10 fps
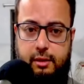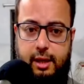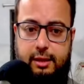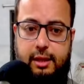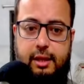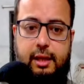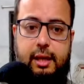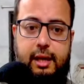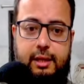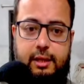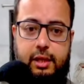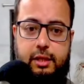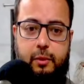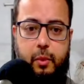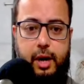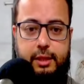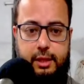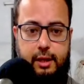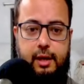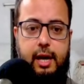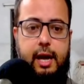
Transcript: Nothing is surprising.